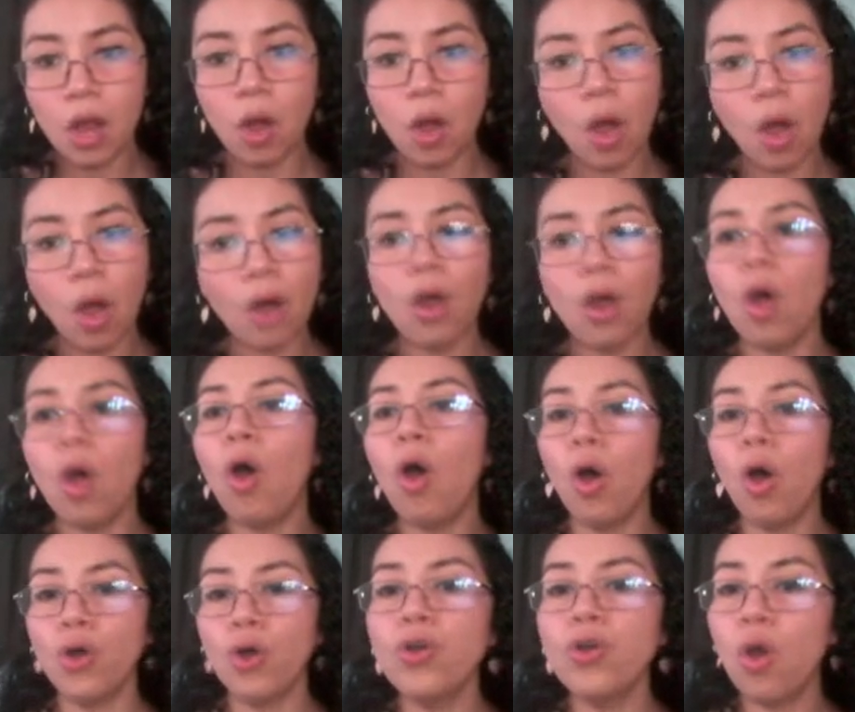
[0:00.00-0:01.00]
or
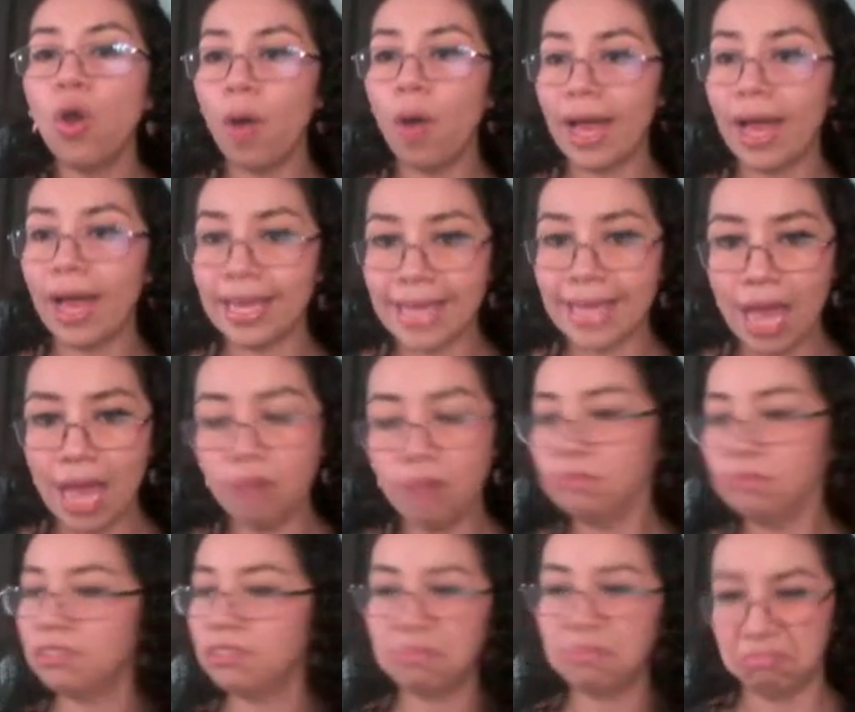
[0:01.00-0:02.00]
on no
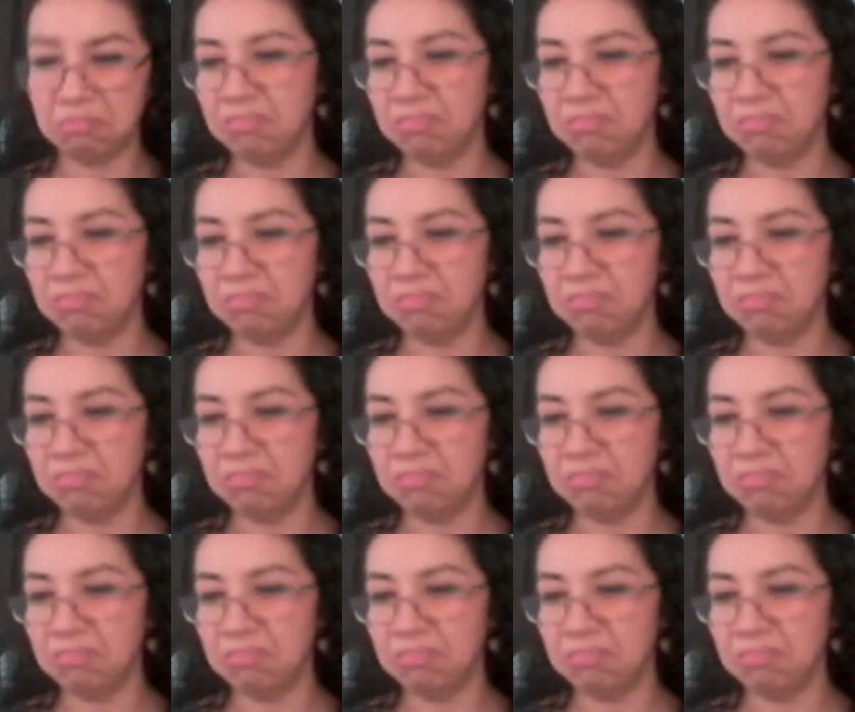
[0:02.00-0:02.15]
account,